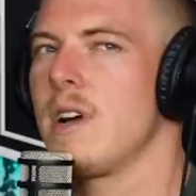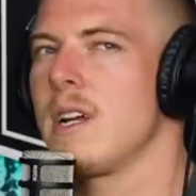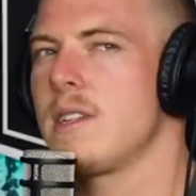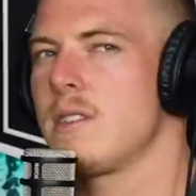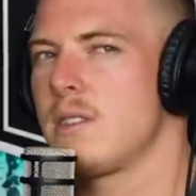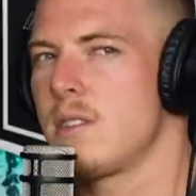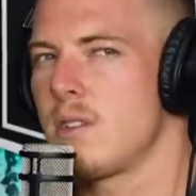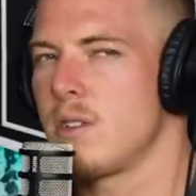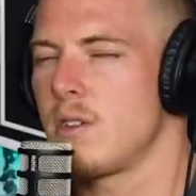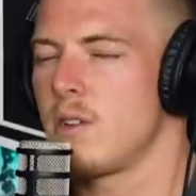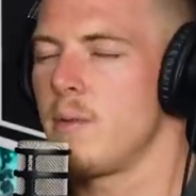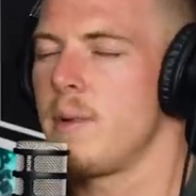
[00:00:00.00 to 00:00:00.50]

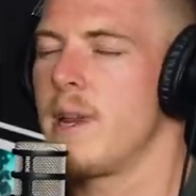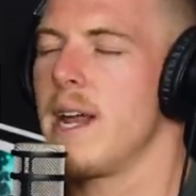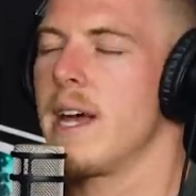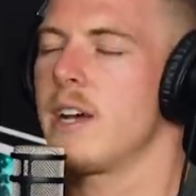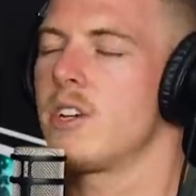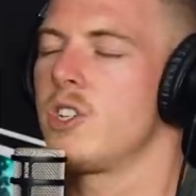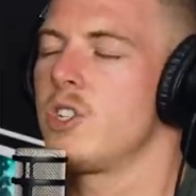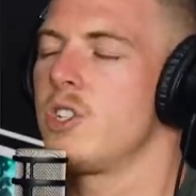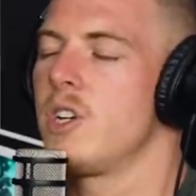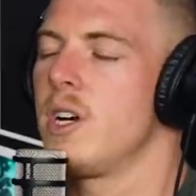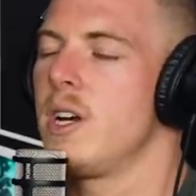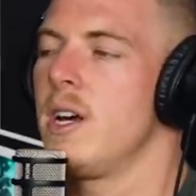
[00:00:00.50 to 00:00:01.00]
rest a little bit
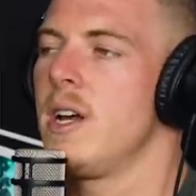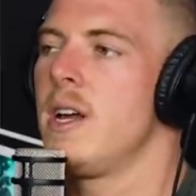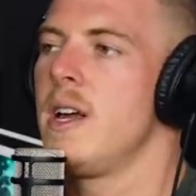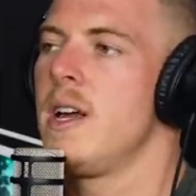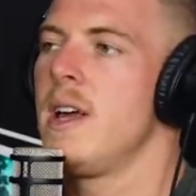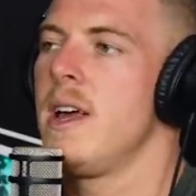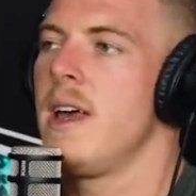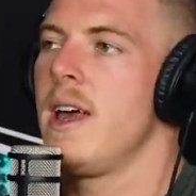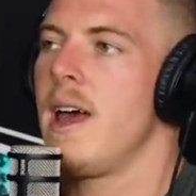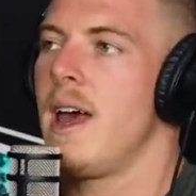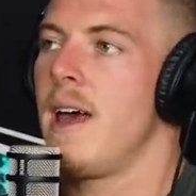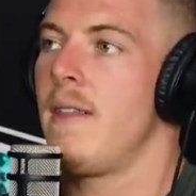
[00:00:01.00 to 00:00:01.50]
extra.
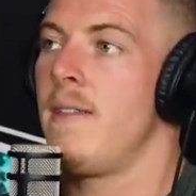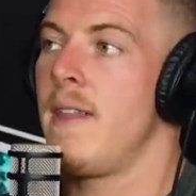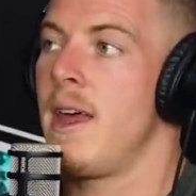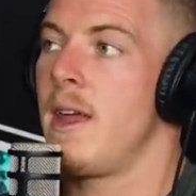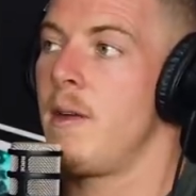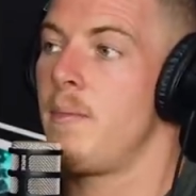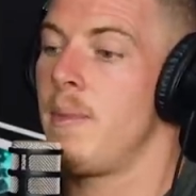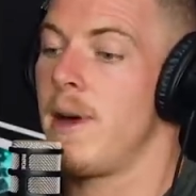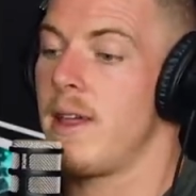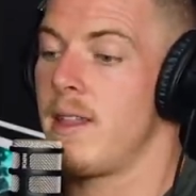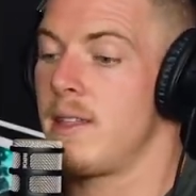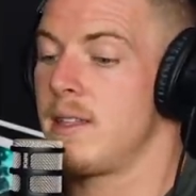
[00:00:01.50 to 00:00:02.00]
And
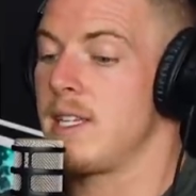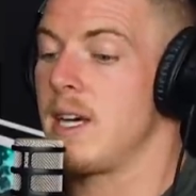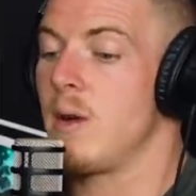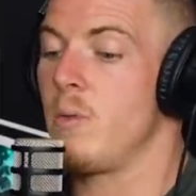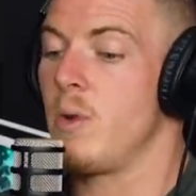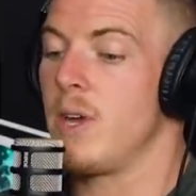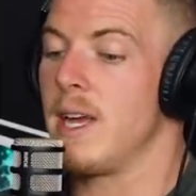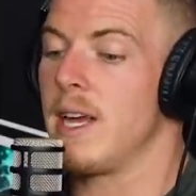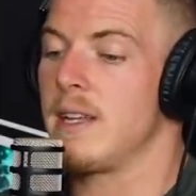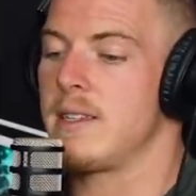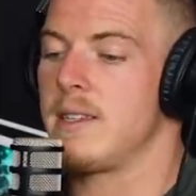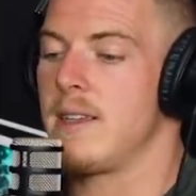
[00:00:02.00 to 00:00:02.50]
then by the time
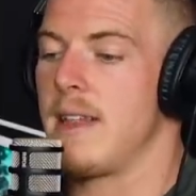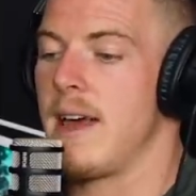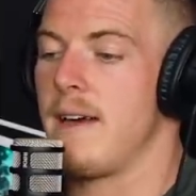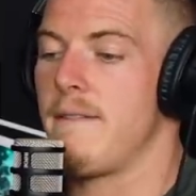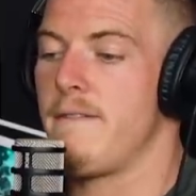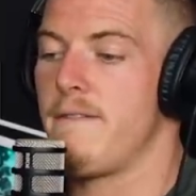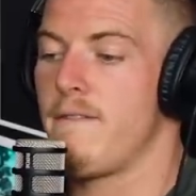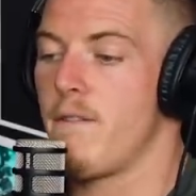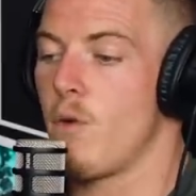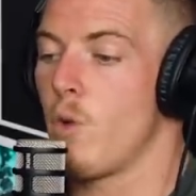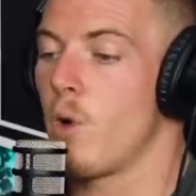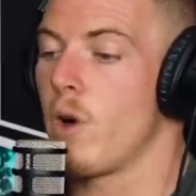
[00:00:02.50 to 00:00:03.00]
we get to that
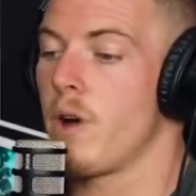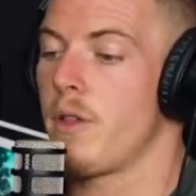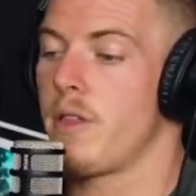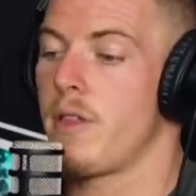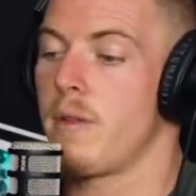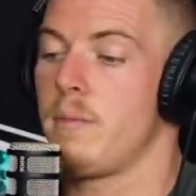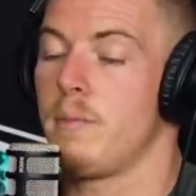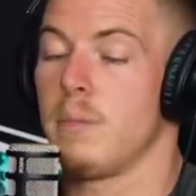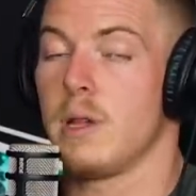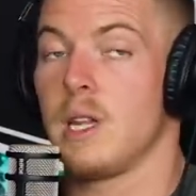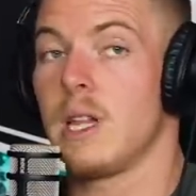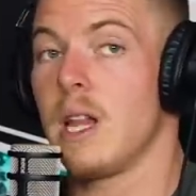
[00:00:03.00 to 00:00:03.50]

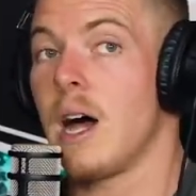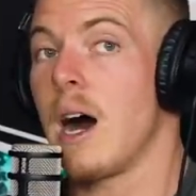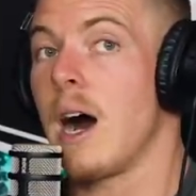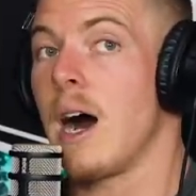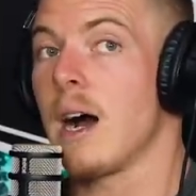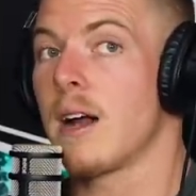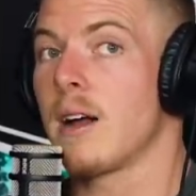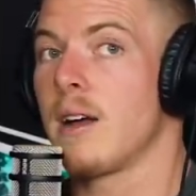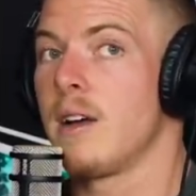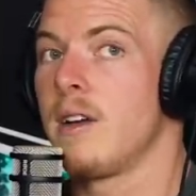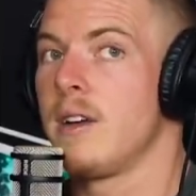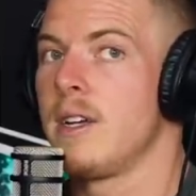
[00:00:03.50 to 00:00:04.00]
fourth
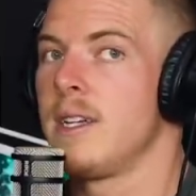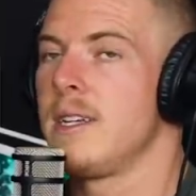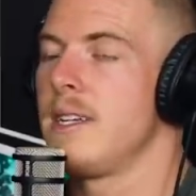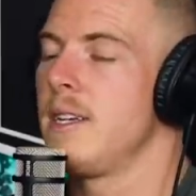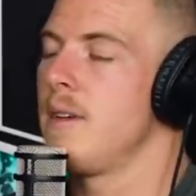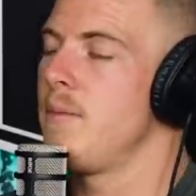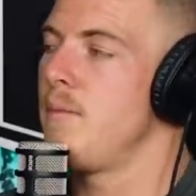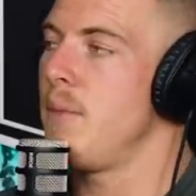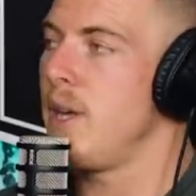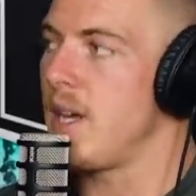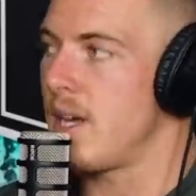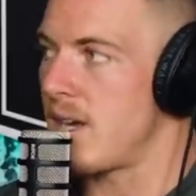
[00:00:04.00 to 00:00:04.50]
block,
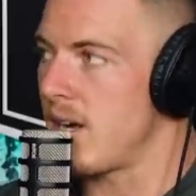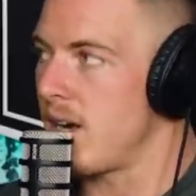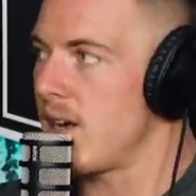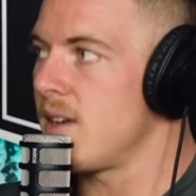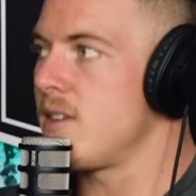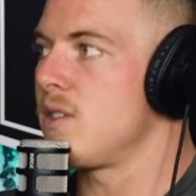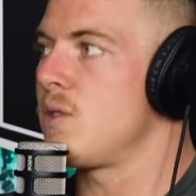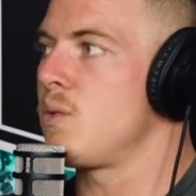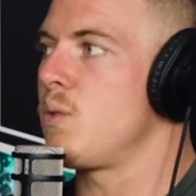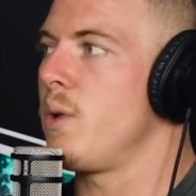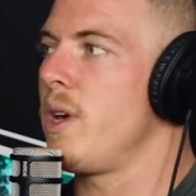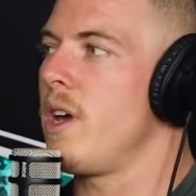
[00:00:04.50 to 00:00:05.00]

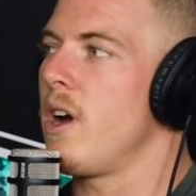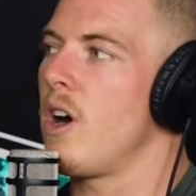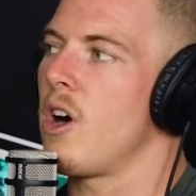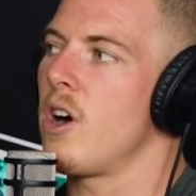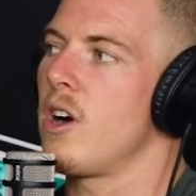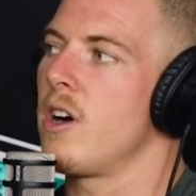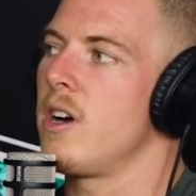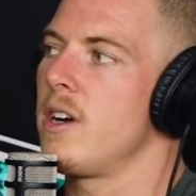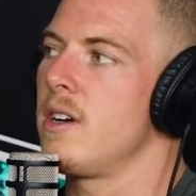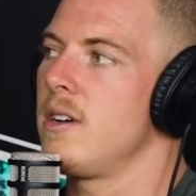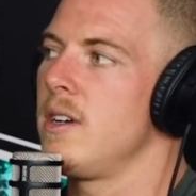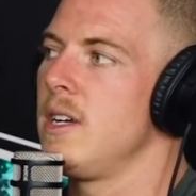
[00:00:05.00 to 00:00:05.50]
because we
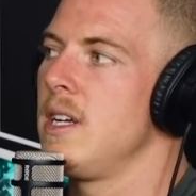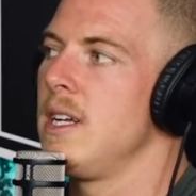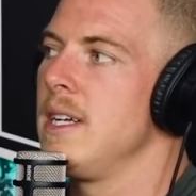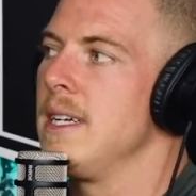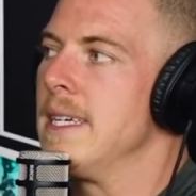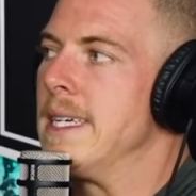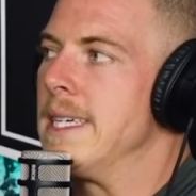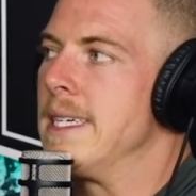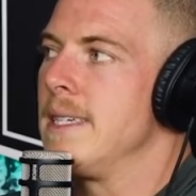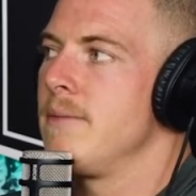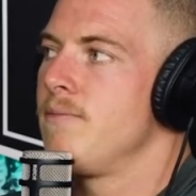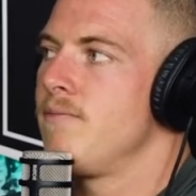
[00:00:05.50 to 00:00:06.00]
are
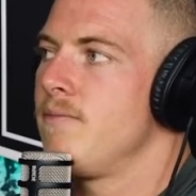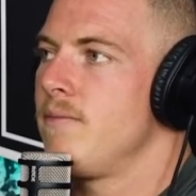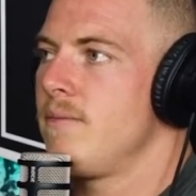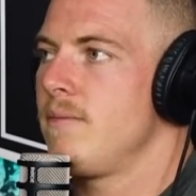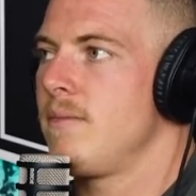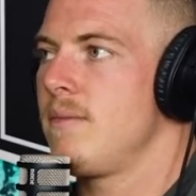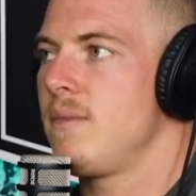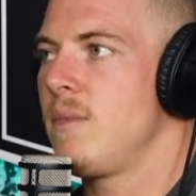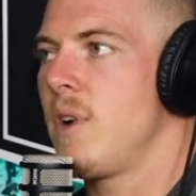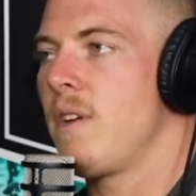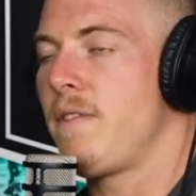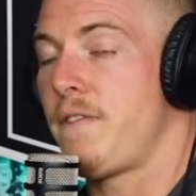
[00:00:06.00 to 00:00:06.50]

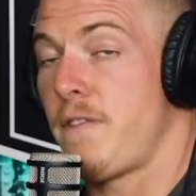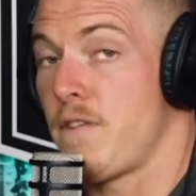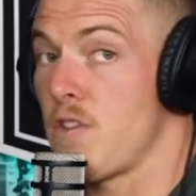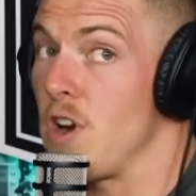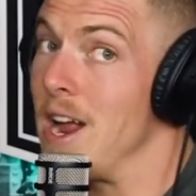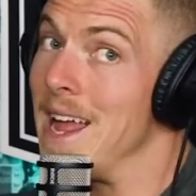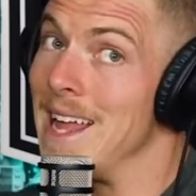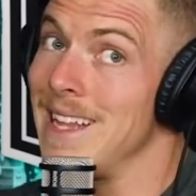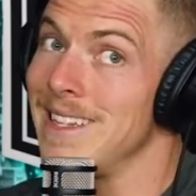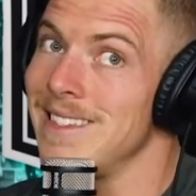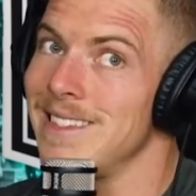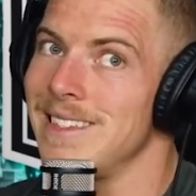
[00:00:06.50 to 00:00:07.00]

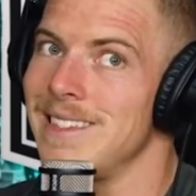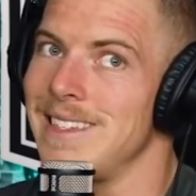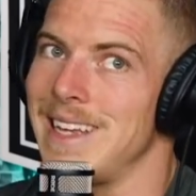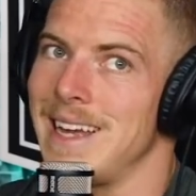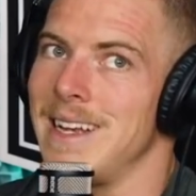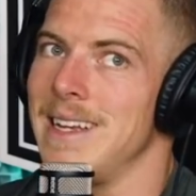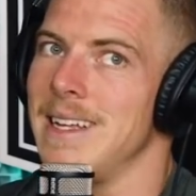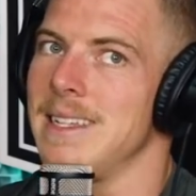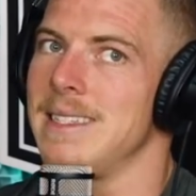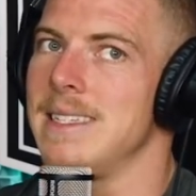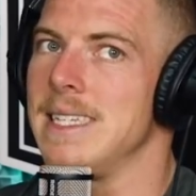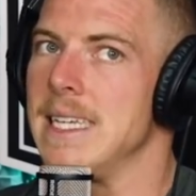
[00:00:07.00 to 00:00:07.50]
friends
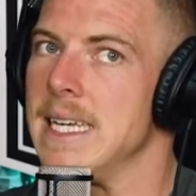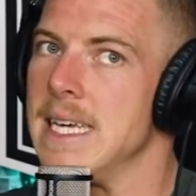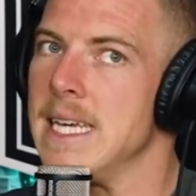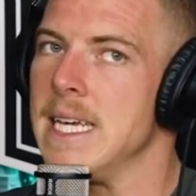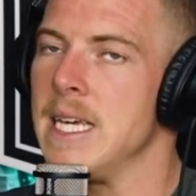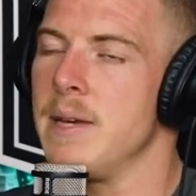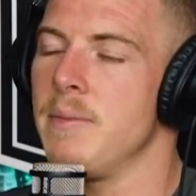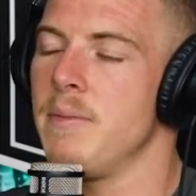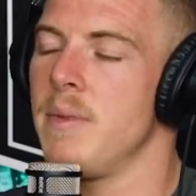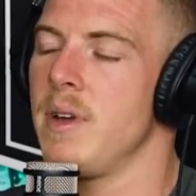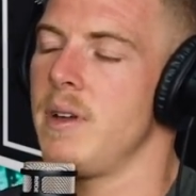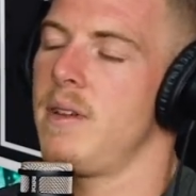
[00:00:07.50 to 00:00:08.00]
and a
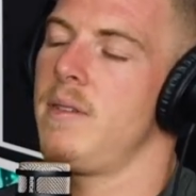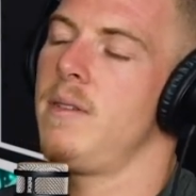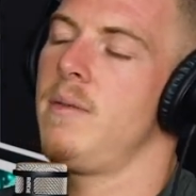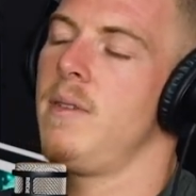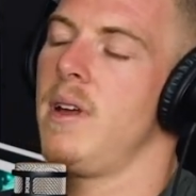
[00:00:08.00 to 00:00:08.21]
team